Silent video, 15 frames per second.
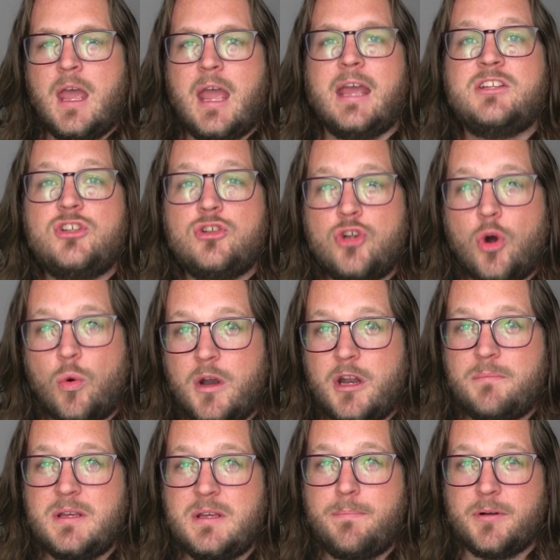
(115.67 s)
is you don't want to
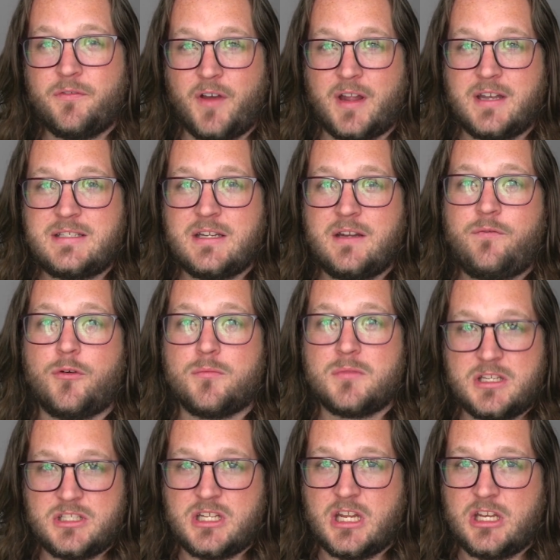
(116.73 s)
be prevented from
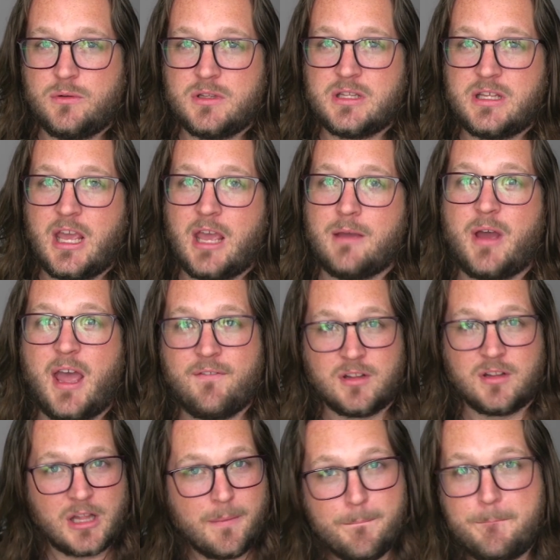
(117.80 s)
continuing the game by having
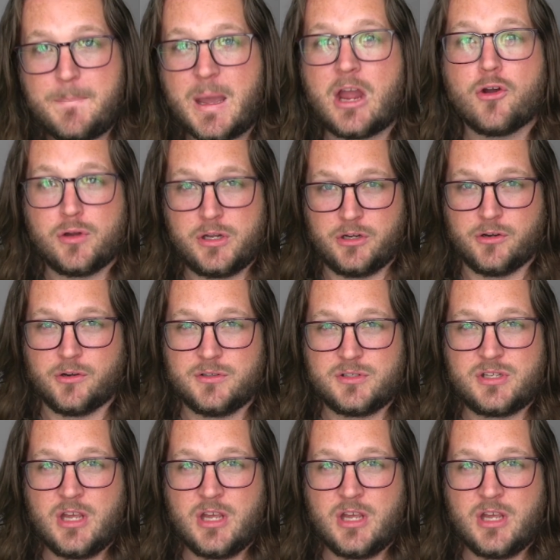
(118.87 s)
like barriers